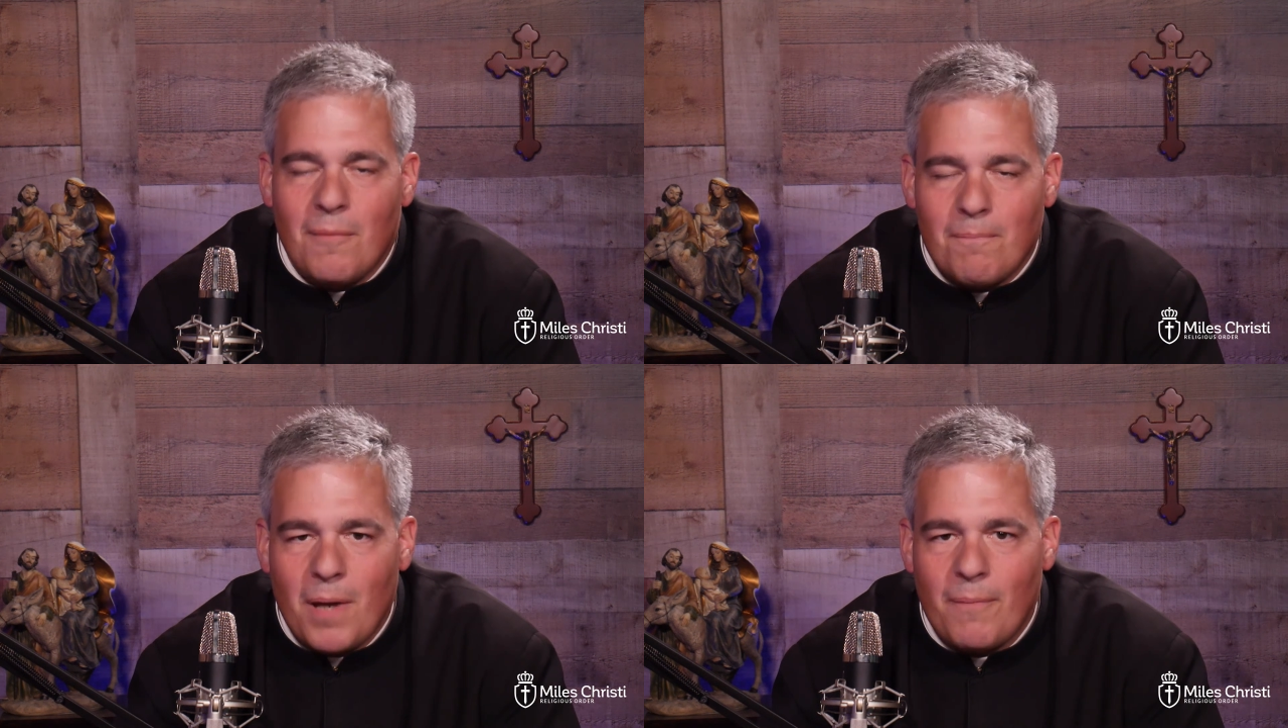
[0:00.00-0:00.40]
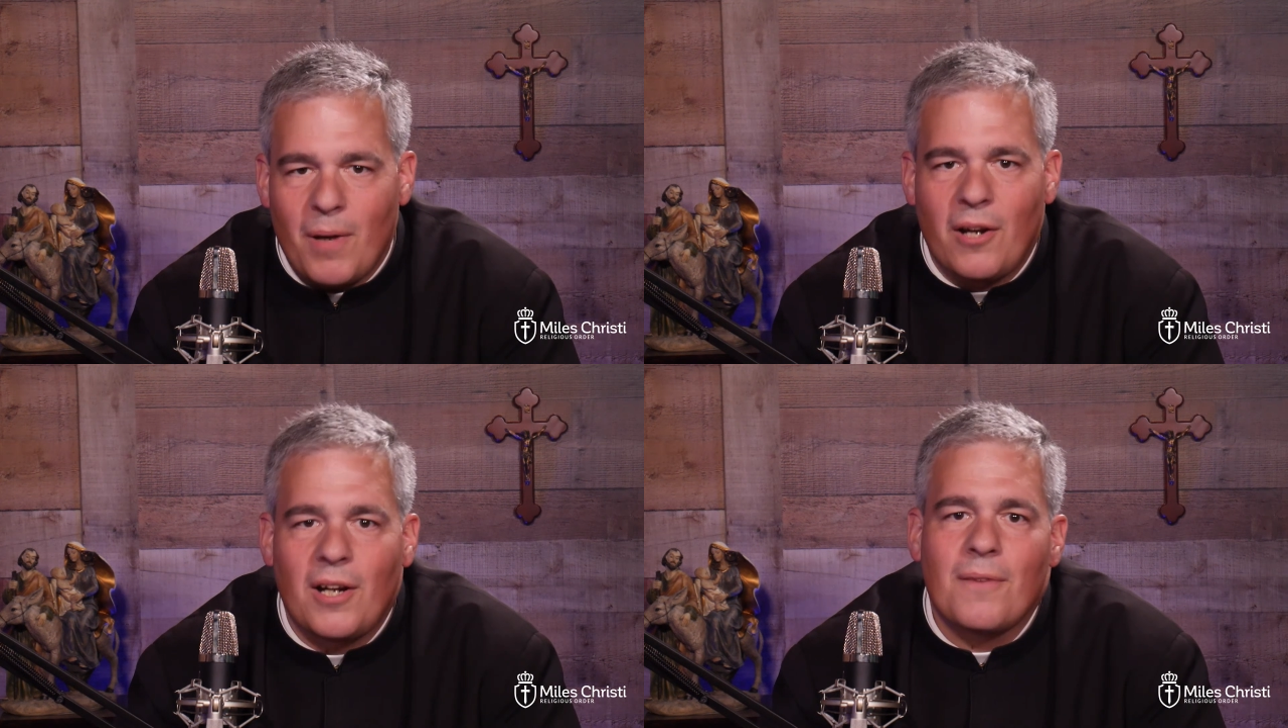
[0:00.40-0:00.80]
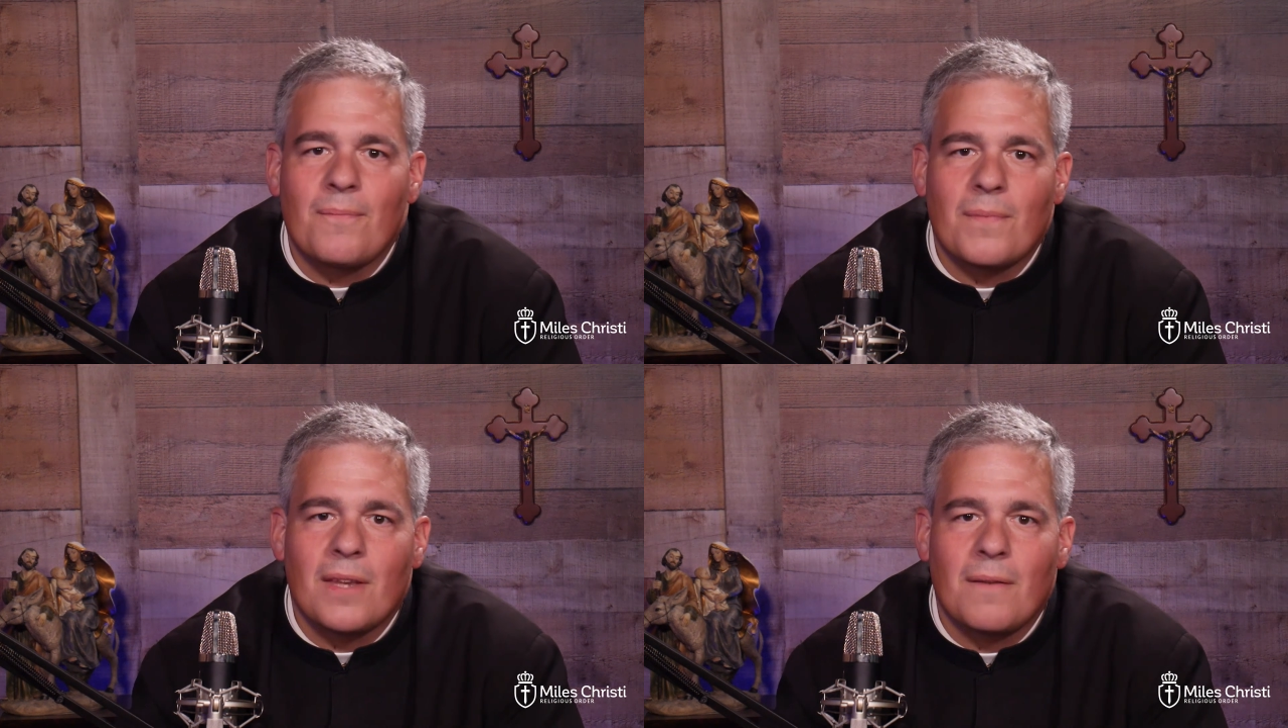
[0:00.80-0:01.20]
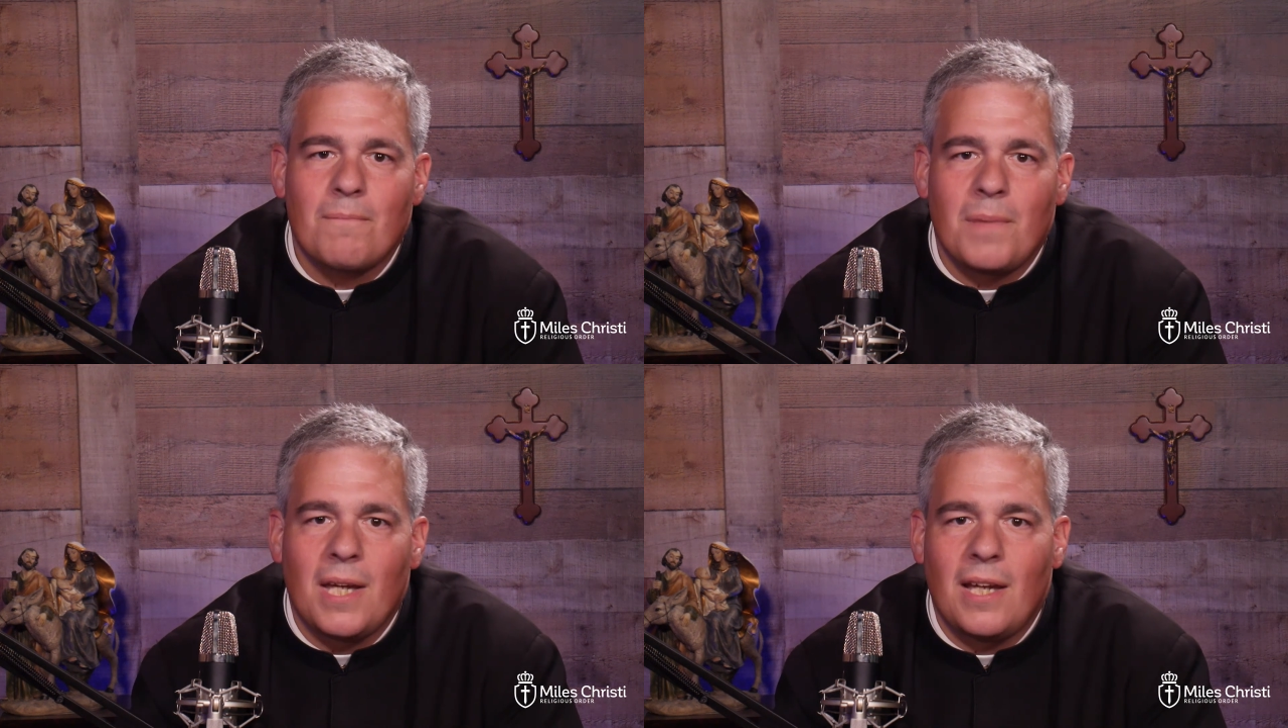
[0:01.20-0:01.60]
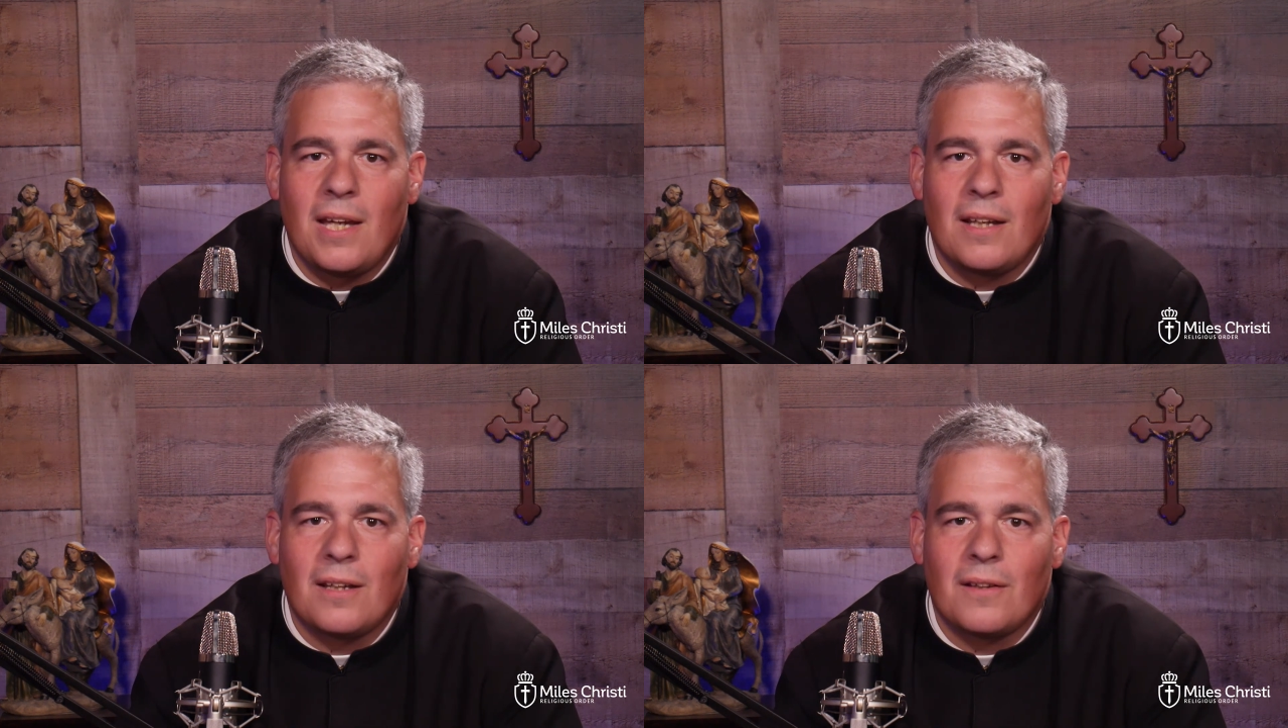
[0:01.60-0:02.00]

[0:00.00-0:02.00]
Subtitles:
May Mary be